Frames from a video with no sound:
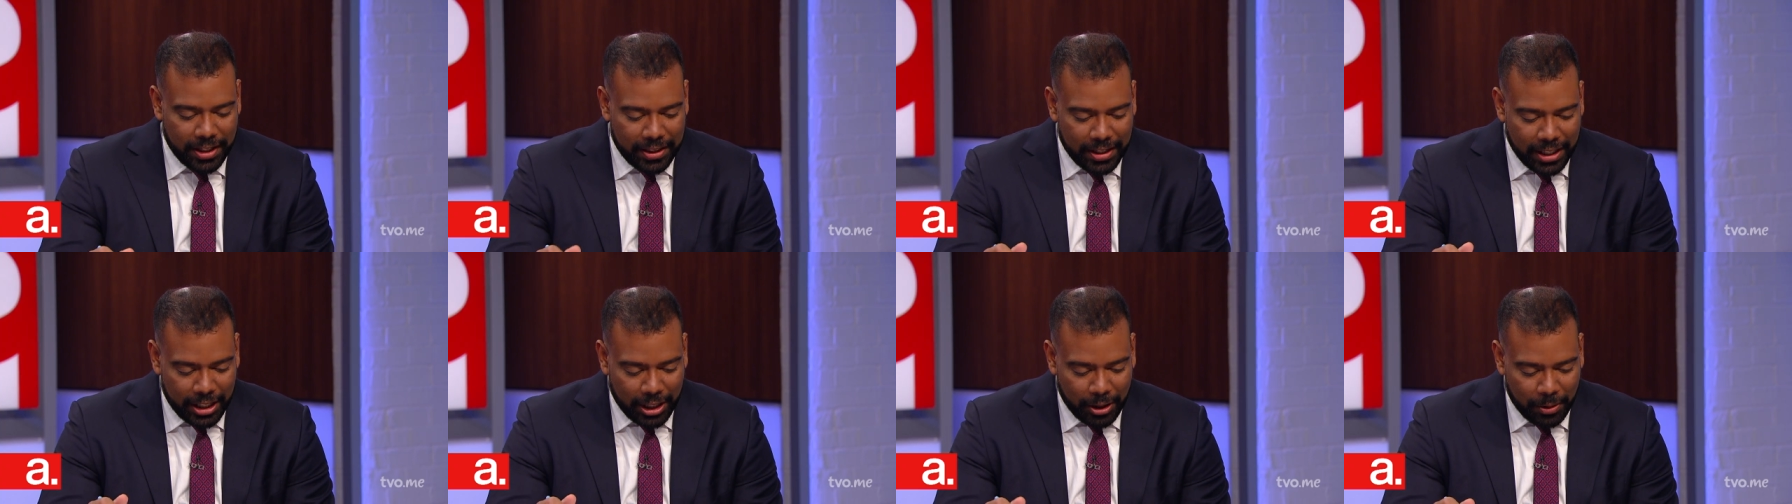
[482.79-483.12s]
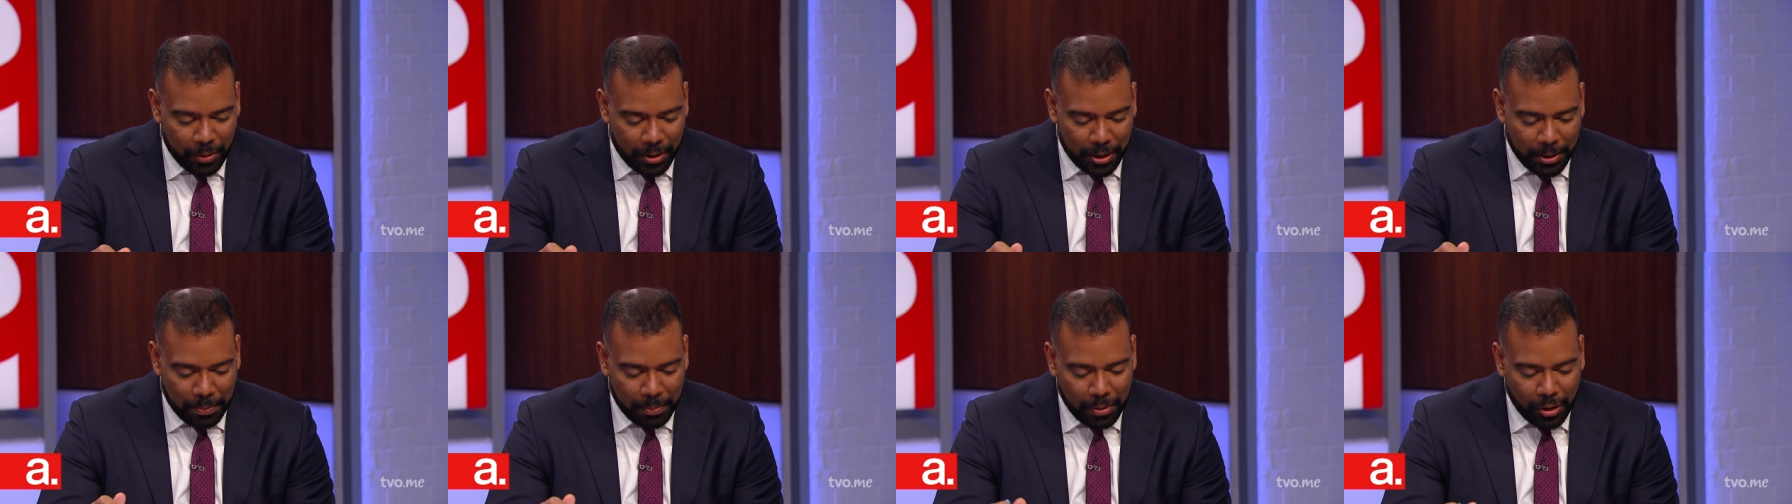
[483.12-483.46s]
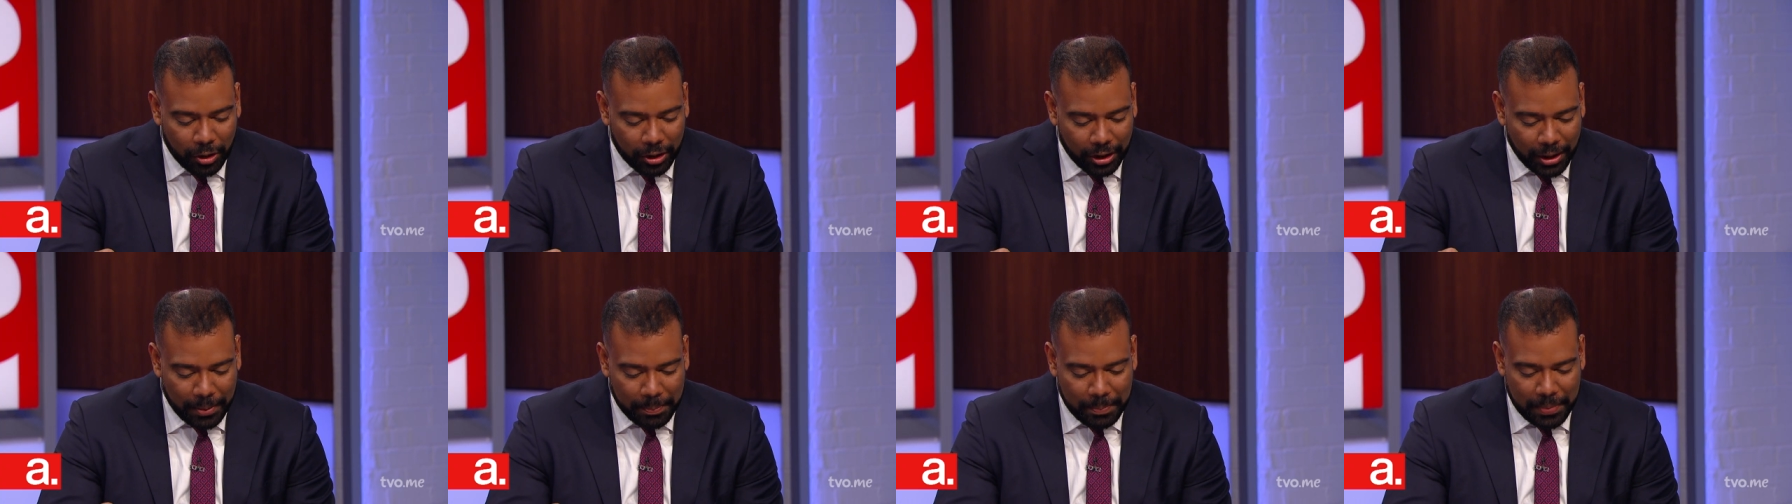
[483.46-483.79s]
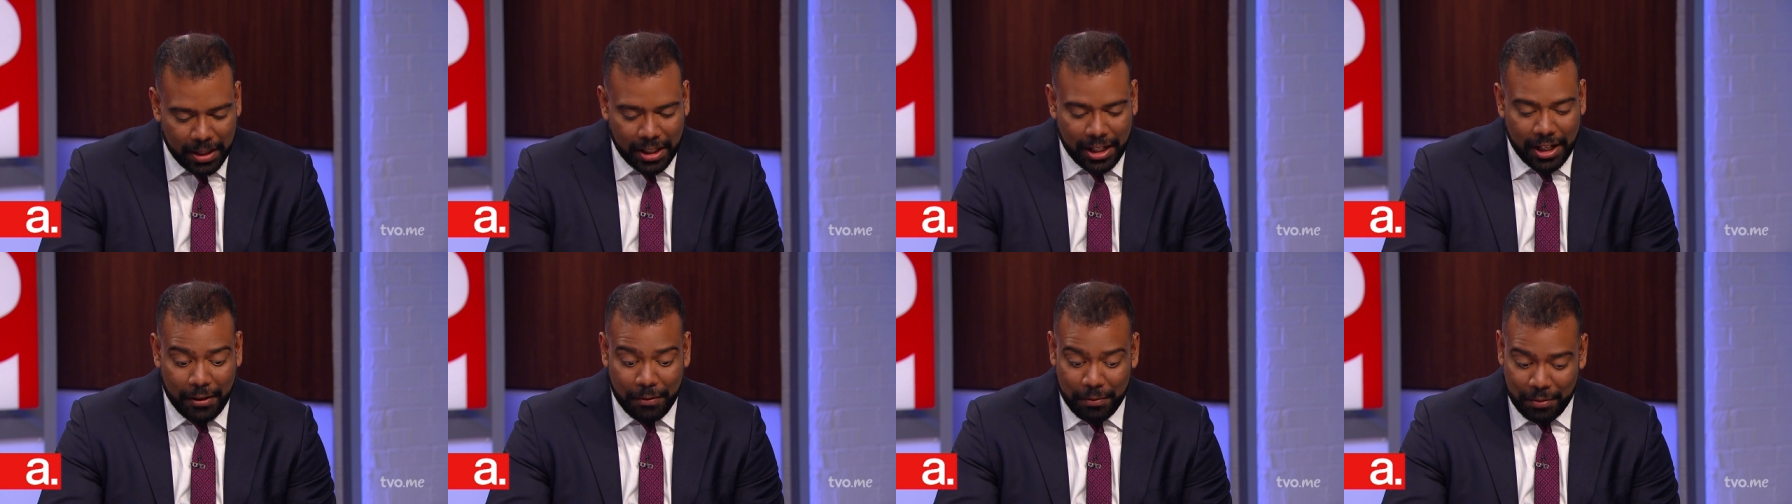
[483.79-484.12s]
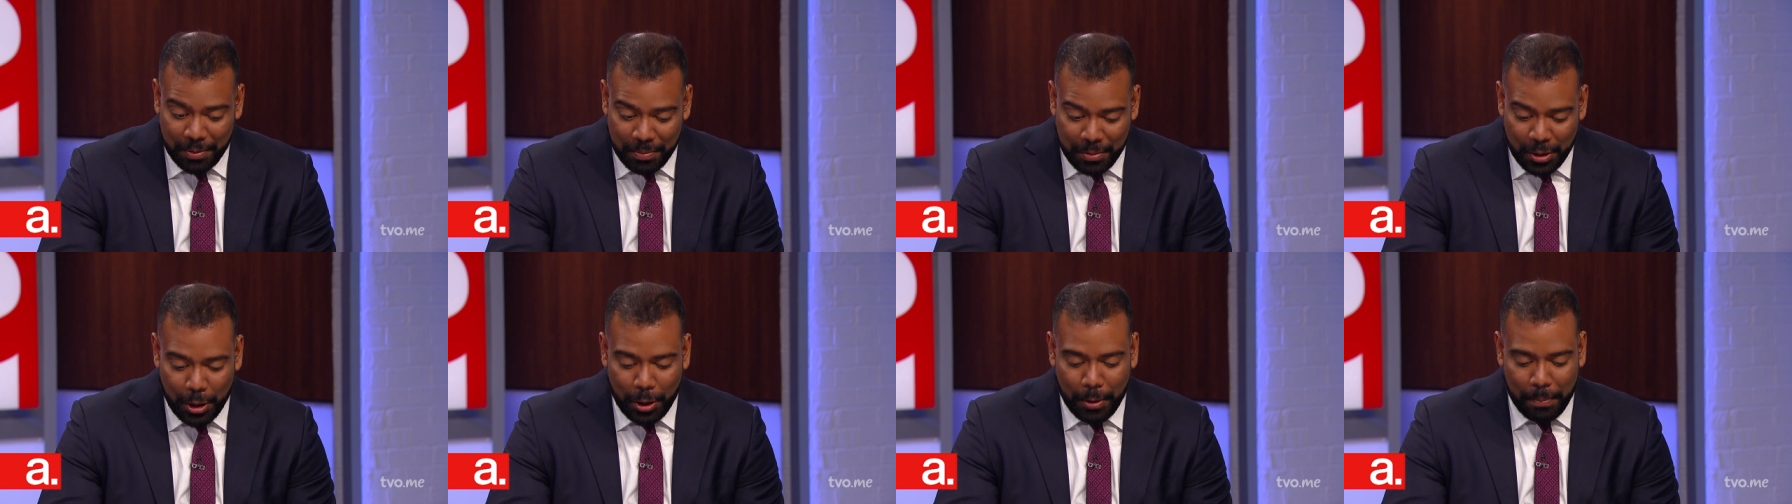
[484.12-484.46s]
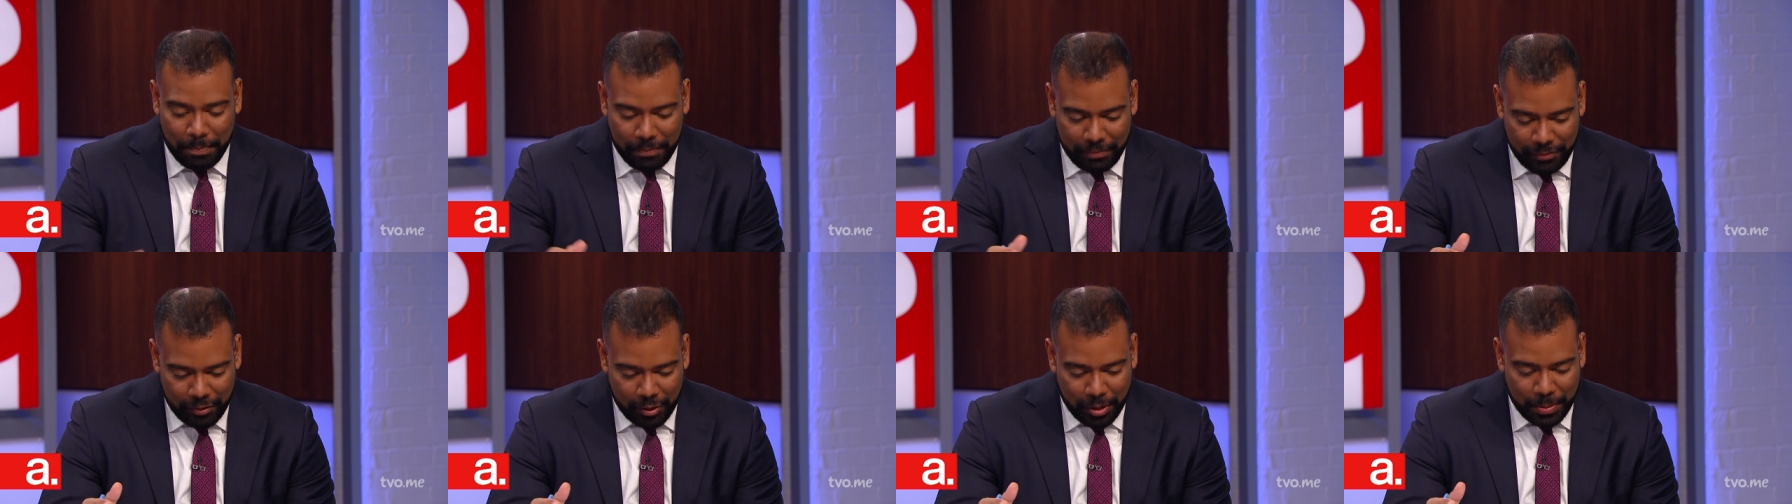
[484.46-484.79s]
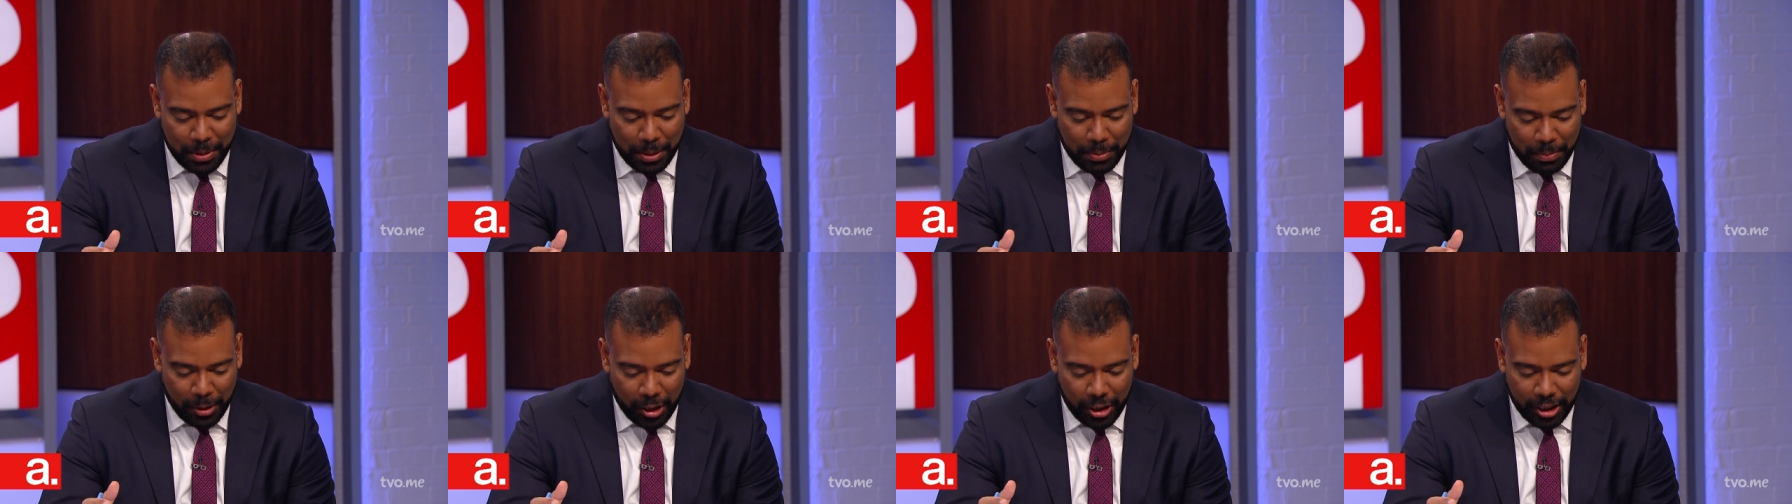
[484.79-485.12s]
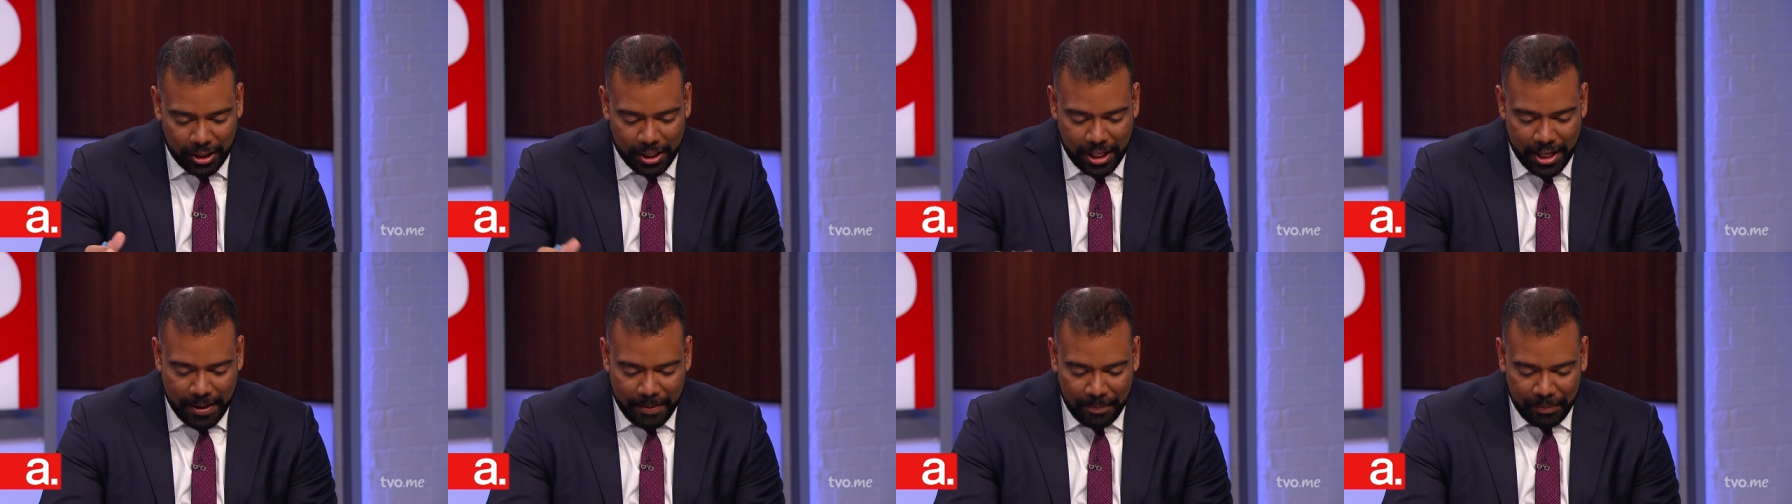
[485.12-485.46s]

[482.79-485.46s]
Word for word: that I want to pull up uh, from your from your book